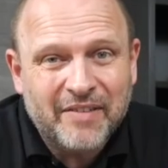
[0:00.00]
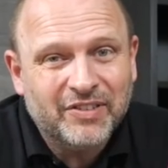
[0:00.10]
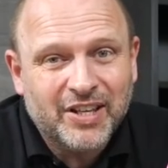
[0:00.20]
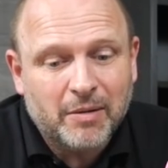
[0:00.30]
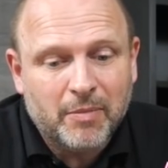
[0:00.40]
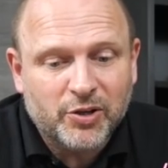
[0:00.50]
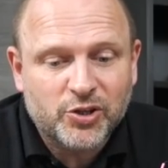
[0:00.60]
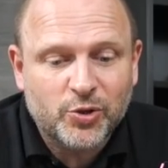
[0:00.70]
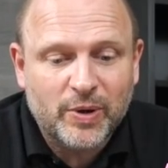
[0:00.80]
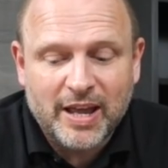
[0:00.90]
I haven't done
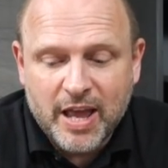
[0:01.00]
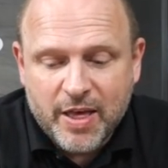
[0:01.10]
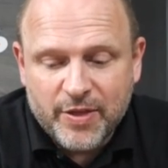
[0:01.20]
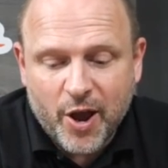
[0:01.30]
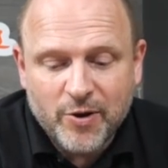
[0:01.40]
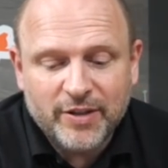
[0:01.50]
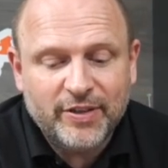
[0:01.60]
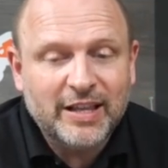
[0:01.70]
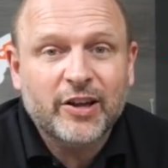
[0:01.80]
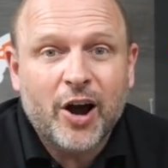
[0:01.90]
much to it. The only
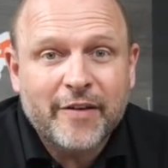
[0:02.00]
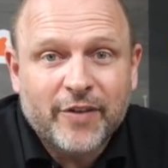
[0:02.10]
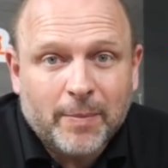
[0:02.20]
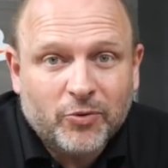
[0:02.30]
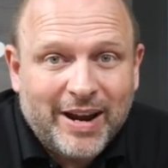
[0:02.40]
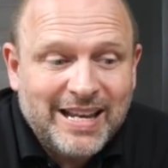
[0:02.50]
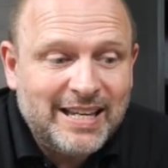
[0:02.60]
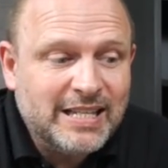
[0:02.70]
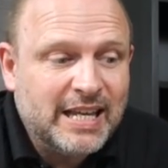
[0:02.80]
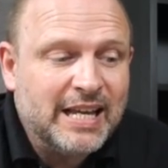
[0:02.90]
thing that I've
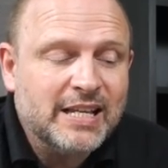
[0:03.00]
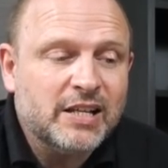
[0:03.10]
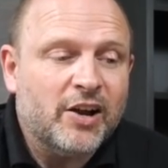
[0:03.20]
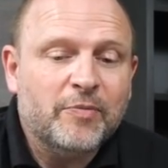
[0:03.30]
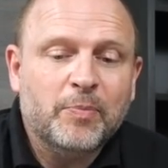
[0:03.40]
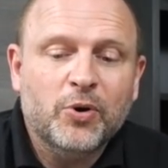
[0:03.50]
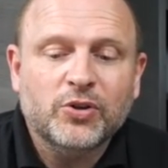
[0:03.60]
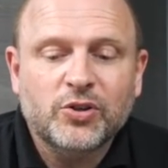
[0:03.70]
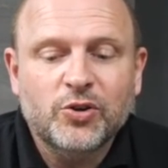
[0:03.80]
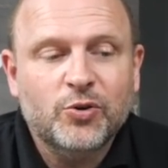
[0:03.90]
upgraded is I've
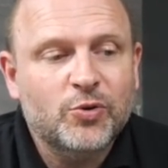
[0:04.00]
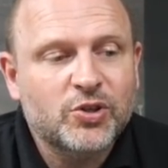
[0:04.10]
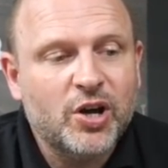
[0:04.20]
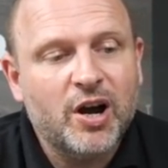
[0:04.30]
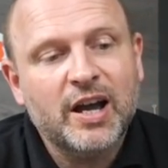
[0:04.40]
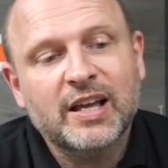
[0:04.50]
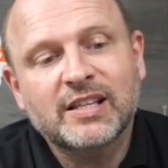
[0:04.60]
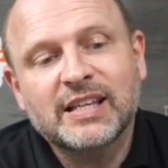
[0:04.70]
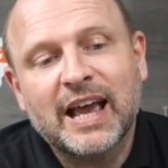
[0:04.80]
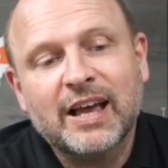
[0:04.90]
put new
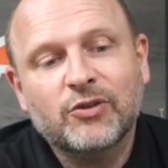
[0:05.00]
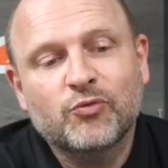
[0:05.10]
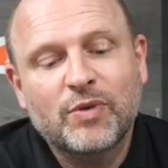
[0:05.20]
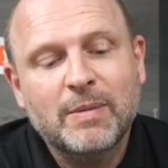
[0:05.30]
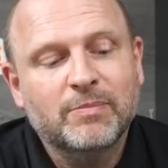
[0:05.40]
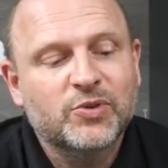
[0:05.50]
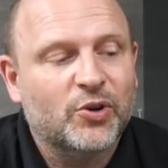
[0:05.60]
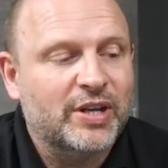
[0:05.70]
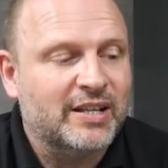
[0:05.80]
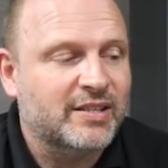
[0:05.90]
tires and rims
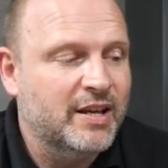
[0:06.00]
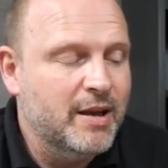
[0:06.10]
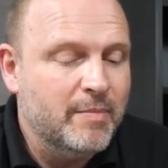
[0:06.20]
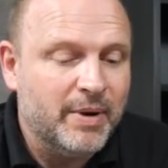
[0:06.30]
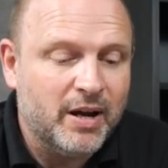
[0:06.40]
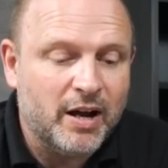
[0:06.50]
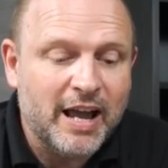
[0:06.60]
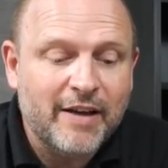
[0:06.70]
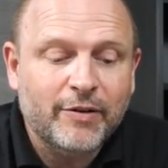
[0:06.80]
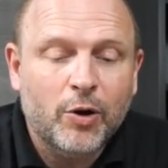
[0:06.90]
on it. But I
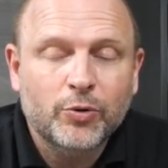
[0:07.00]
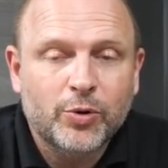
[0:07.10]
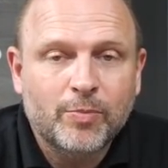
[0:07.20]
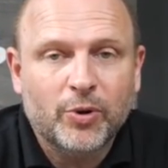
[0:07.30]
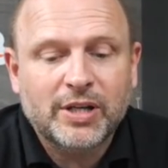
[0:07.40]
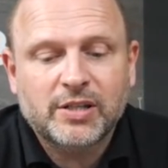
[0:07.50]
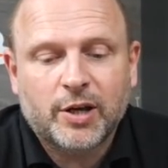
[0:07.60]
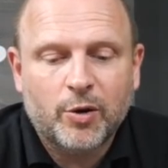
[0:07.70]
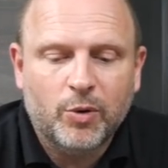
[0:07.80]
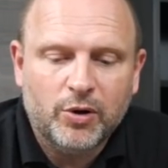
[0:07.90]
have a whole new body to
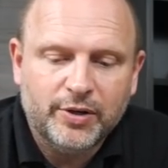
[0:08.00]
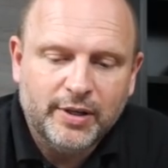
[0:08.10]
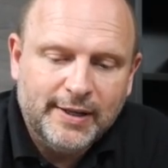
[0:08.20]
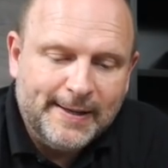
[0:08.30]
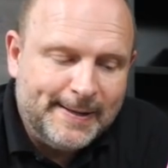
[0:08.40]
go on.